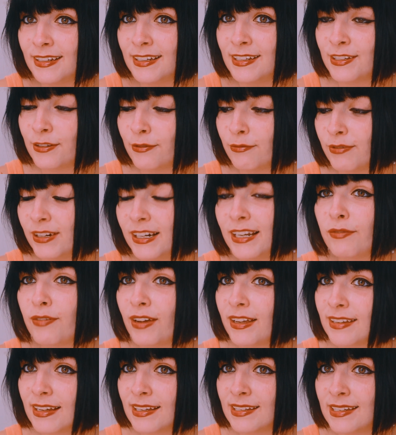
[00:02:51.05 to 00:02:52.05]
It's a really
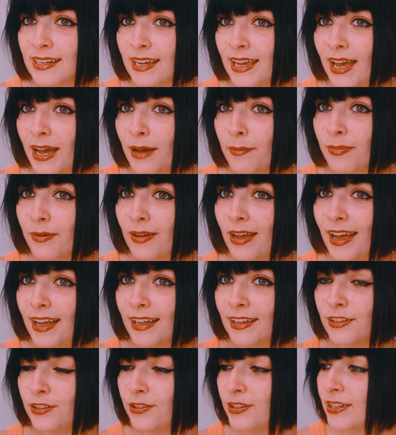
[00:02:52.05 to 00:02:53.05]
fantastic app
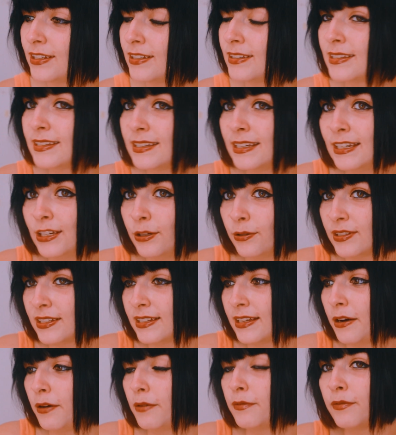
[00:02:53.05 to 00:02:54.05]
and you can see
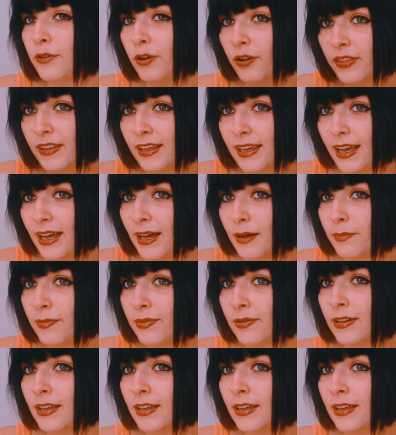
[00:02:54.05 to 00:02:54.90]
yourself on the app